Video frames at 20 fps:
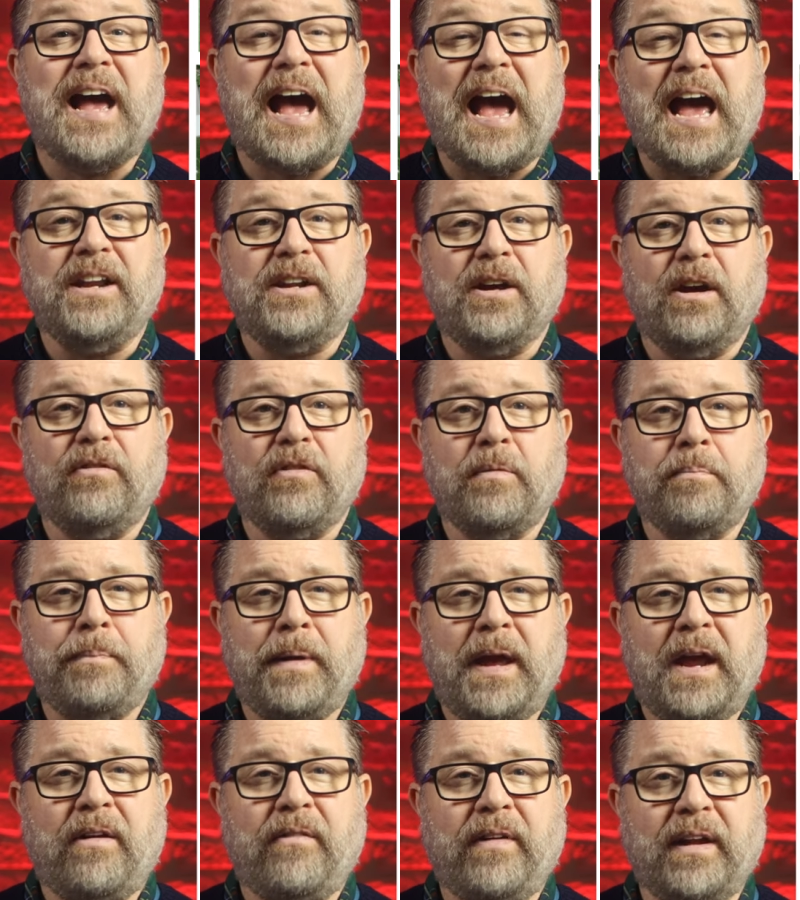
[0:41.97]
and
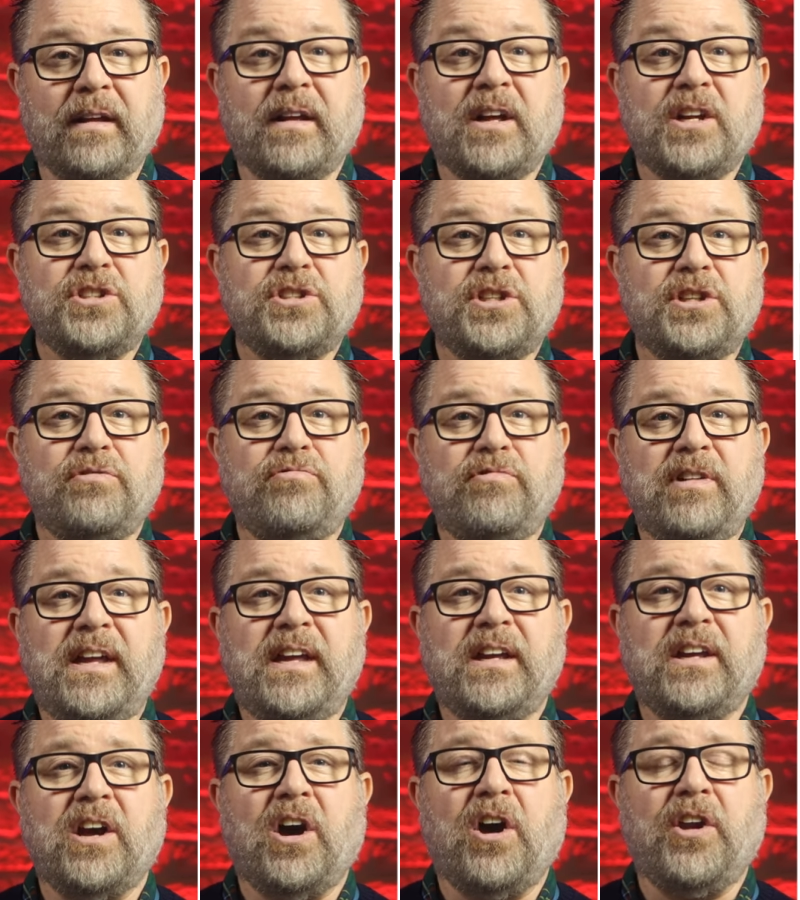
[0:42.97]
overbearing to the
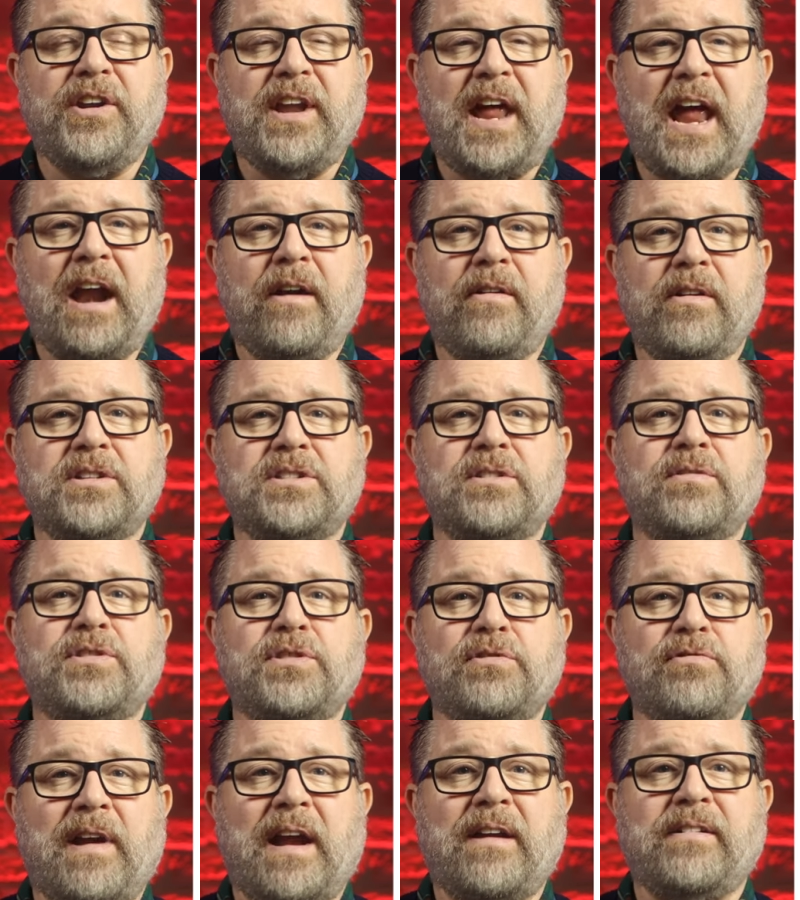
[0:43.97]
rear garden areas of
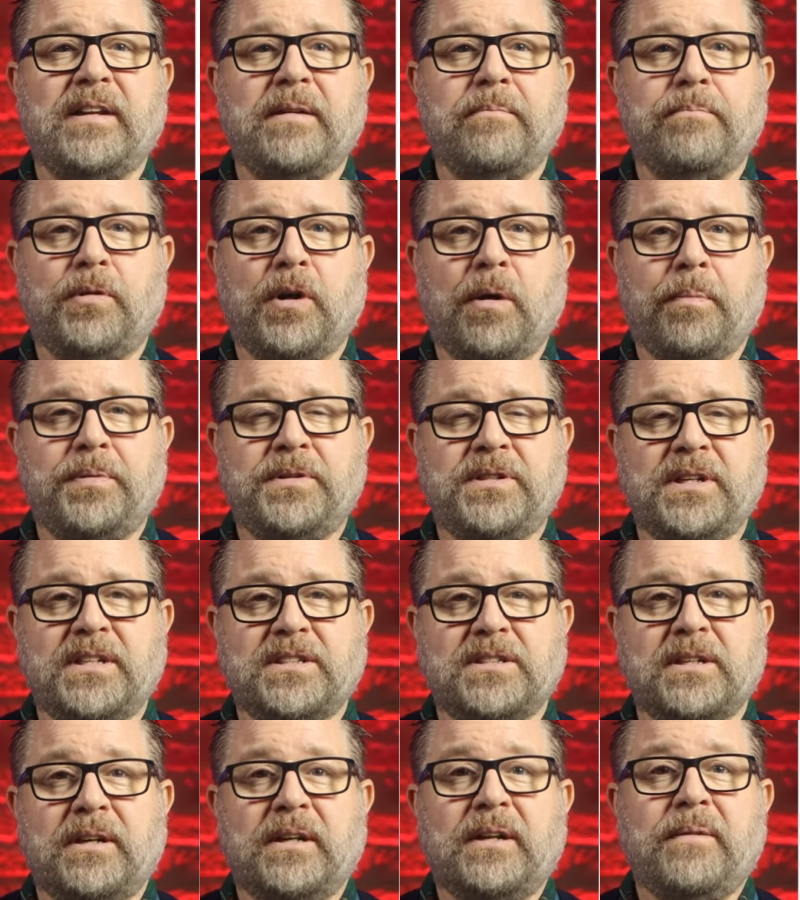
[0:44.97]
surrounding
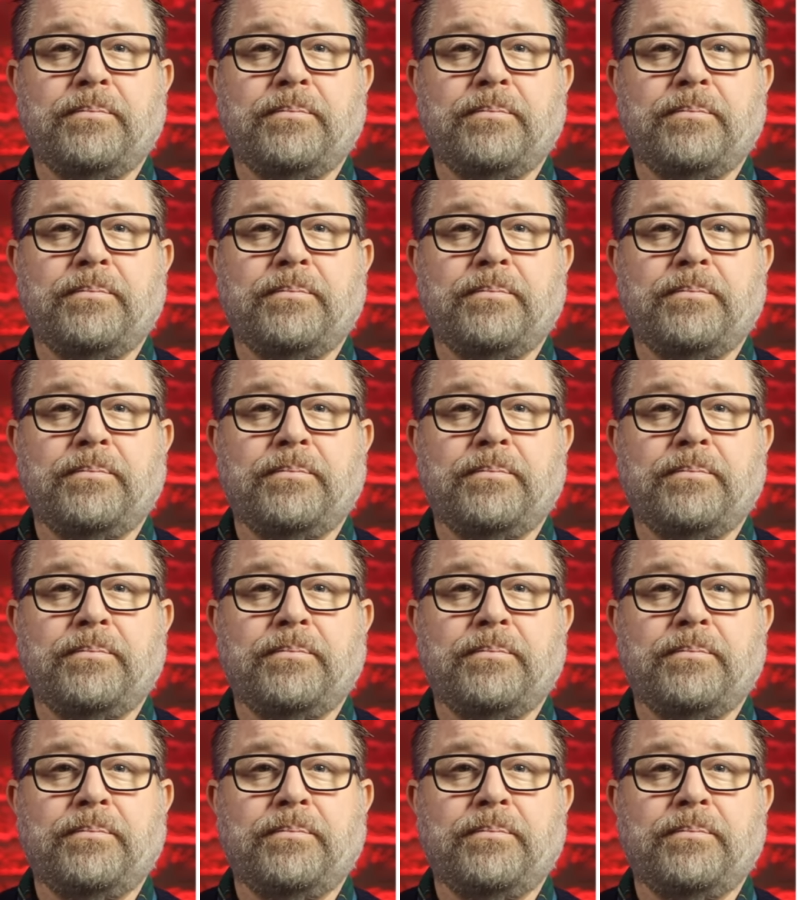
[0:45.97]
properties,